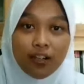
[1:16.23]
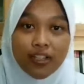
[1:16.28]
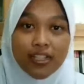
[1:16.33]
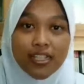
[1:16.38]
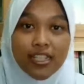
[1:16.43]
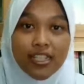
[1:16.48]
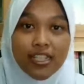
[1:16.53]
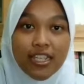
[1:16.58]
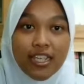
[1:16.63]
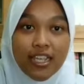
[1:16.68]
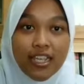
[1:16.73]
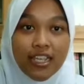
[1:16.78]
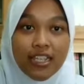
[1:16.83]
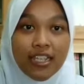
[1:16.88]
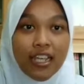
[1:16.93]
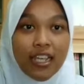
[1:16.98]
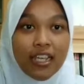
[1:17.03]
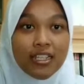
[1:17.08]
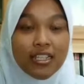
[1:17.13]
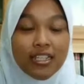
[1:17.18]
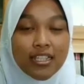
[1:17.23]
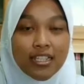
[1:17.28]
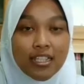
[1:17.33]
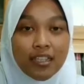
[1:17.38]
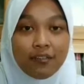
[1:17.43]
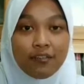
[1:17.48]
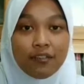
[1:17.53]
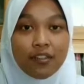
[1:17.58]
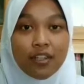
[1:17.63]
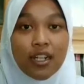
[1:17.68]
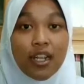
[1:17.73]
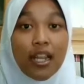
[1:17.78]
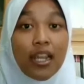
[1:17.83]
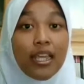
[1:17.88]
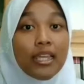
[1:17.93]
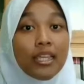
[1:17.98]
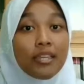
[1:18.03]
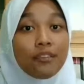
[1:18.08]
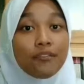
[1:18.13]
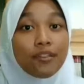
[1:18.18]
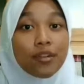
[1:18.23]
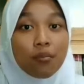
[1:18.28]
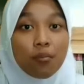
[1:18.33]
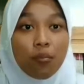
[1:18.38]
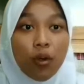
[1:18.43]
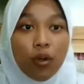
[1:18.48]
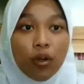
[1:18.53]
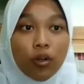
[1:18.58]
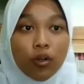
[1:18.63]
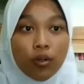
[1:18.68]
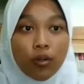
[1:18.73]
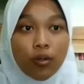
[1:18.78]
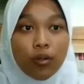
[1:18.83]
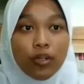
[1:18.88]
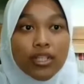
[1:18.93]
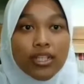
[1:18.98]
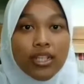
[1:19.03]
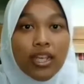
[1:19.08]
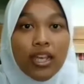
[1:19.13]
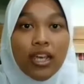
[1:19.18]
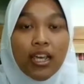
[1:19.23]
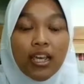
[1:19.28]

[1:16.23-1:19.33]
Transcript: oxygen, and several heavier molecules